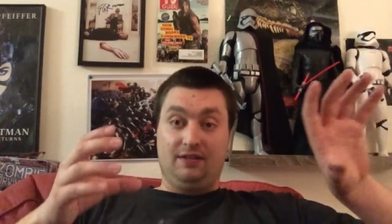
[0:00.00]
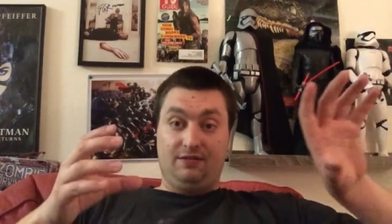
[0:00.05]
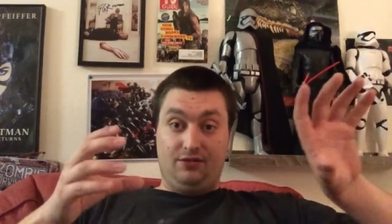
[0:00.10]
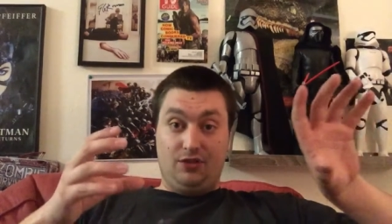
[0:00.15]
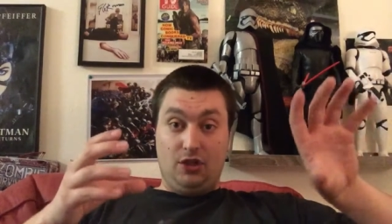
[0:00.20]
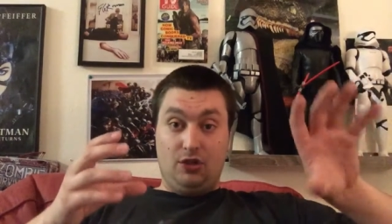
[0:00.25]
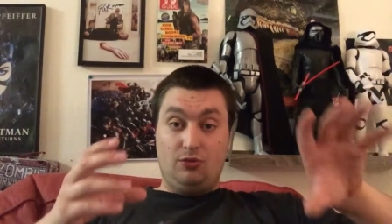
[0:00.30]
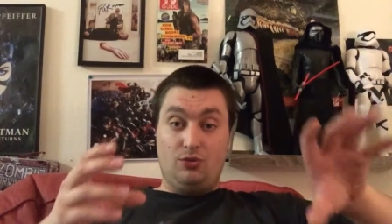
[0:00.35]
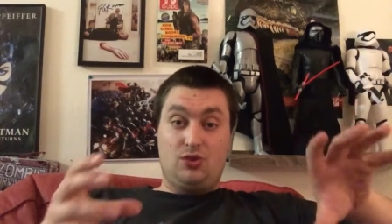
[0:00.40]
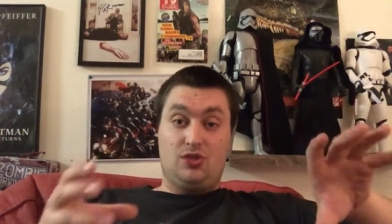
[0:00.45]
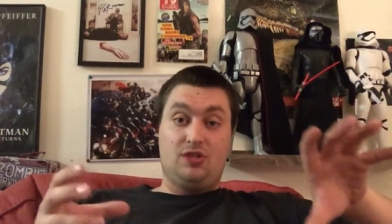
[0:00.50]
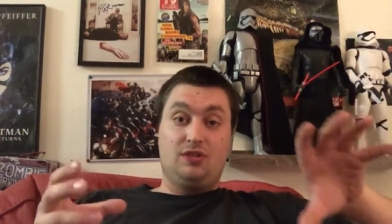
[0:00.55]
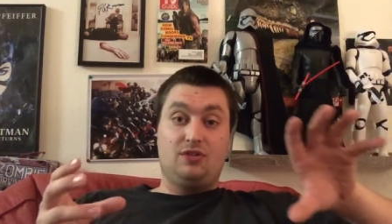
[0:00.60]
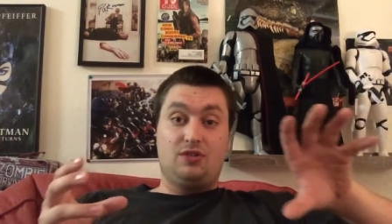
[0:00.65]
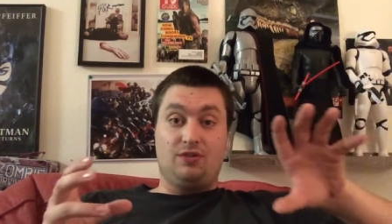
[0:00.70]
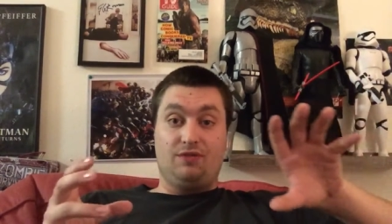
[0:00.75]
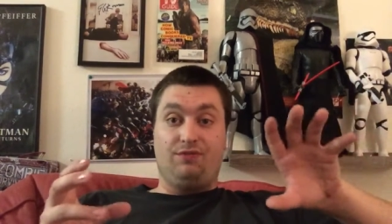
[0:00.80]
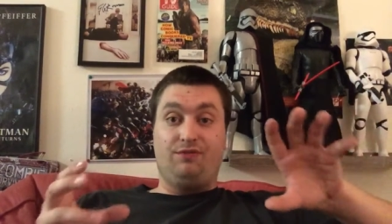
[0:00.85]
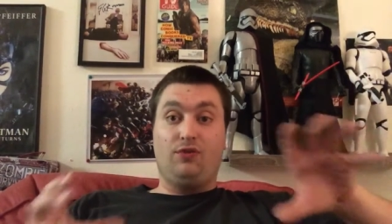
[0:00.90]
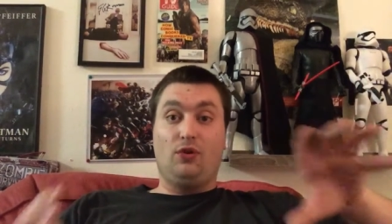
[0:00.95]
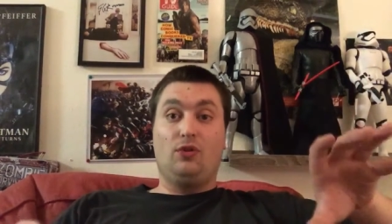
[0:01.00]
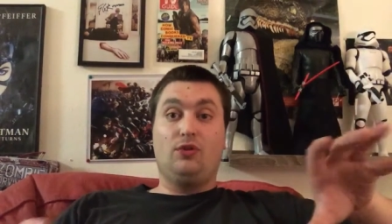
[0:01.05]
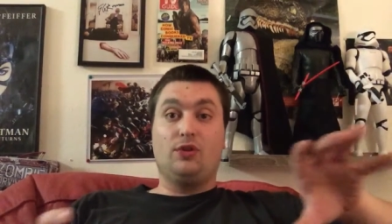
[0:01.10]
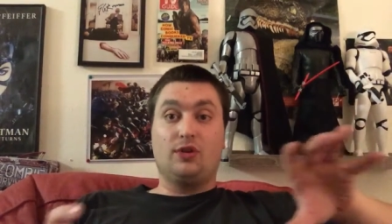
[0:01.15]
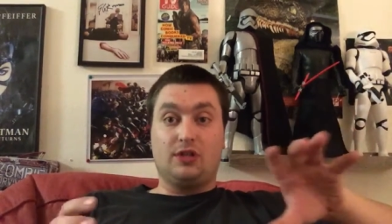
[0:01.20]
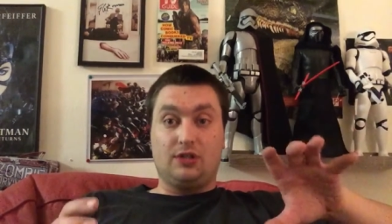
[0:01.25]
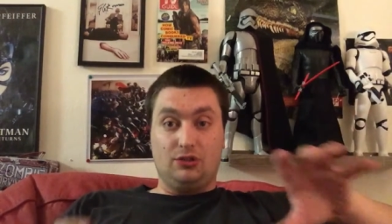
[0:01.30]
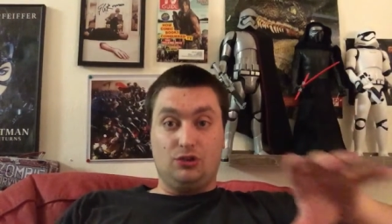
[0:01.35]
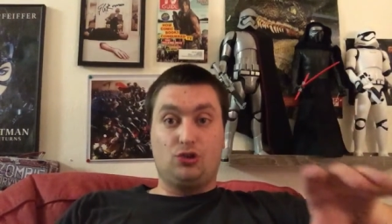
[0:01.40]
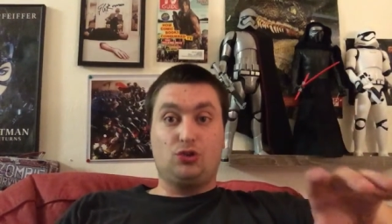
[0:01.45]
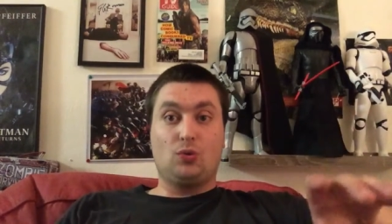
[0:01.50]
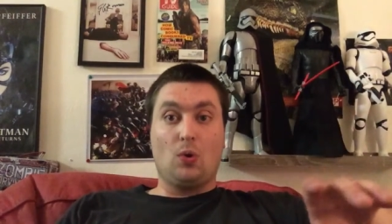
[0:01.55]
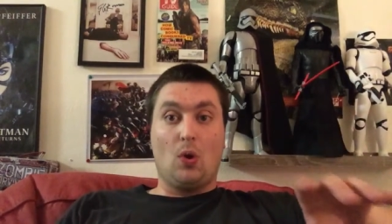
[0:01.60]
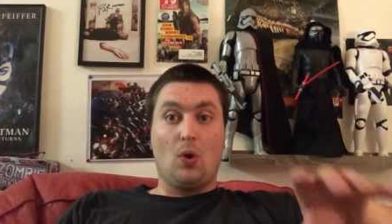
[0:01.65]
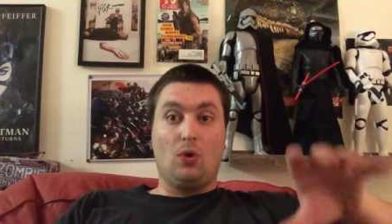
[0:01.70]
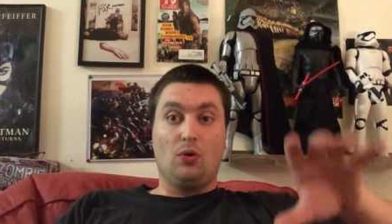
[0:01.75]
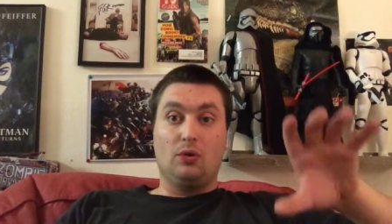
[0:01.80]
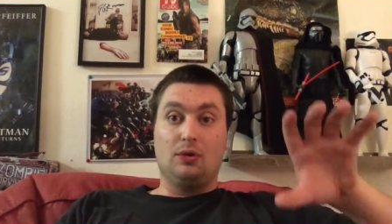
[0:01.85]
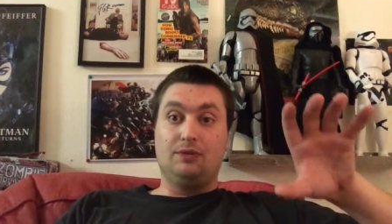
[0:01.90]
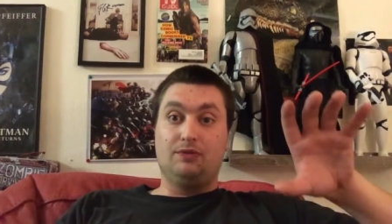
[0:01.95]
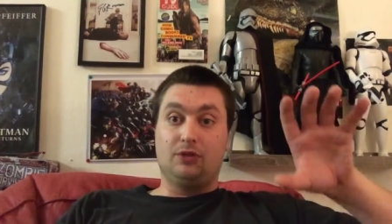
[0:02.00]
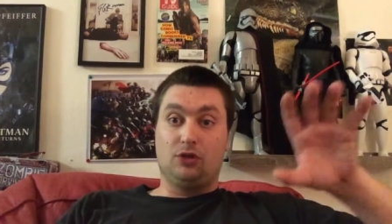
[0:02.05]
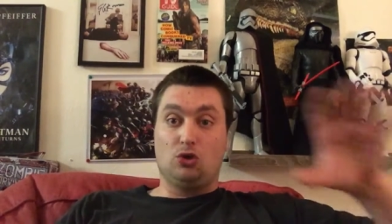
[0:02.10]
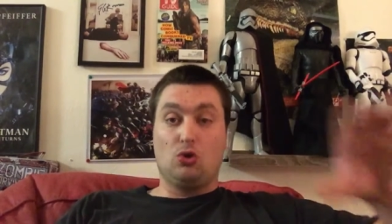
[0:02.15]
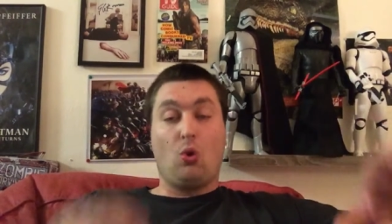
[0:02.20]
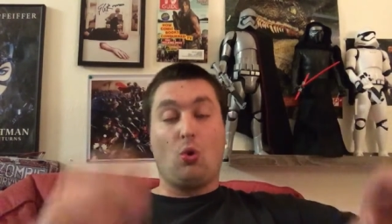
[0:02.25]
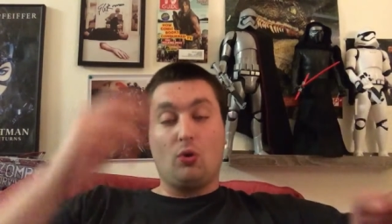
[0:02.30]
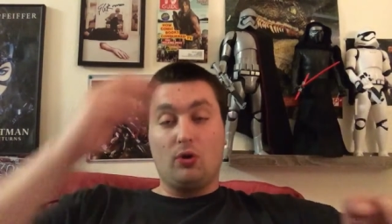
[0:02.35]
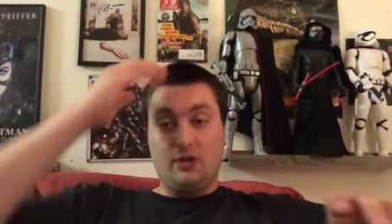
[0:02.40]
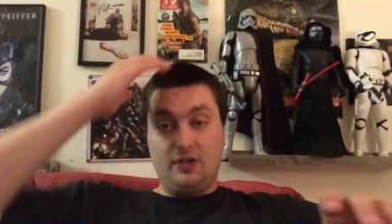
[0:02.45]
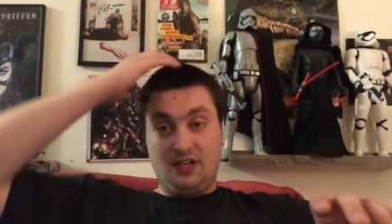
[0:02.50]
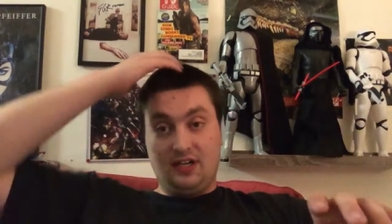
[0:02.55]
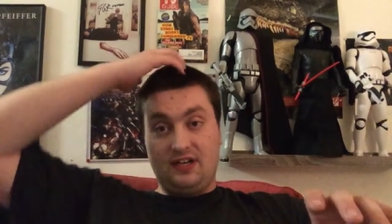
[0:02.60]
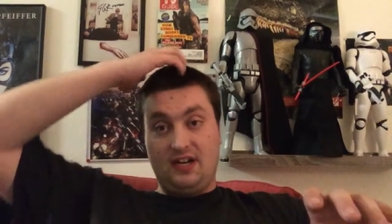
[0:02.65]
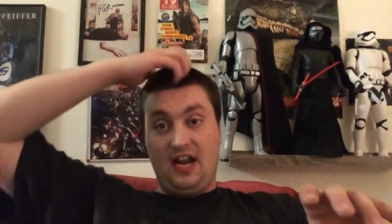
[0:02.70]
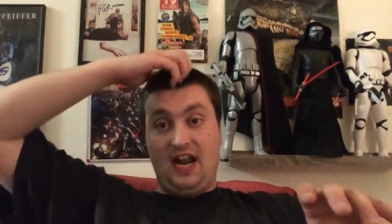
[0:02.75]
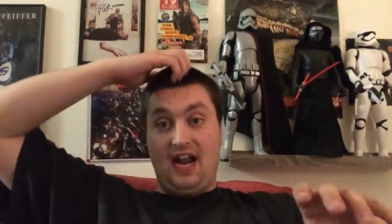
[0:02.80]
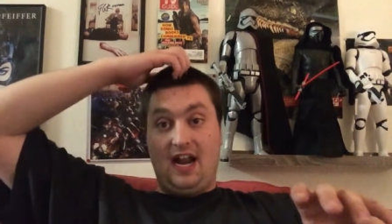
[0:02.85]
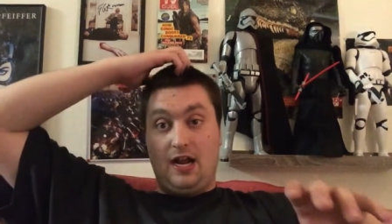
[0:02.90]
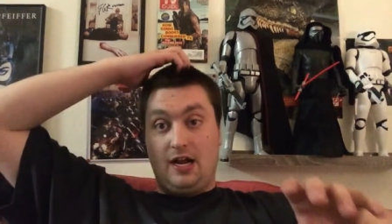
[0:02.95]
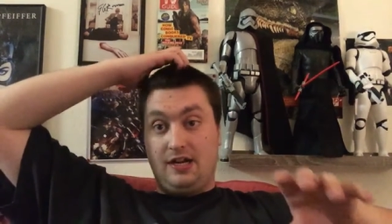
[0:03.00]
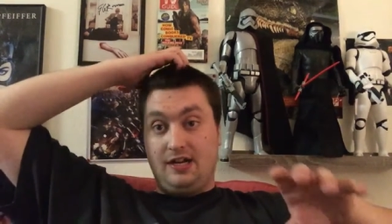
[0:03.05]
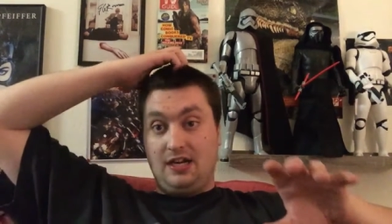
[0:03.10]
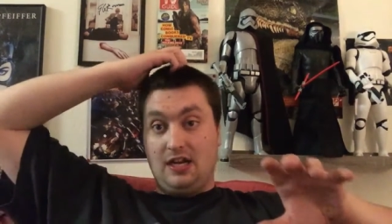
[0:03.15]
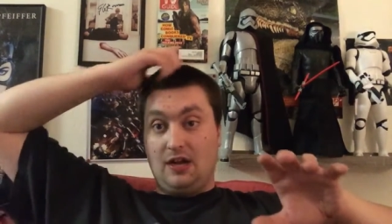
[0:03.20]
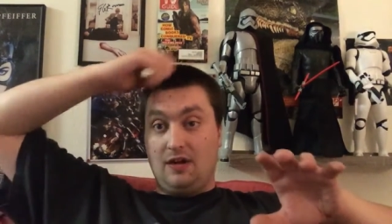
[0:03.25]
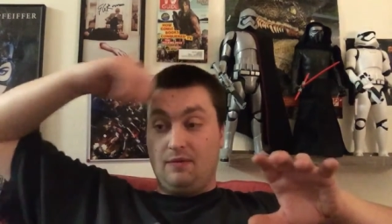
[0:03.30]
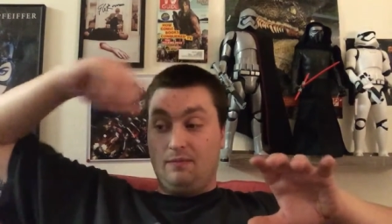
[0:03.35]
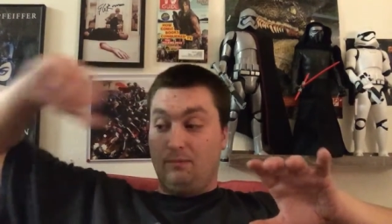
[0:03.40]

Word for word: used to further control the cordon and, uh,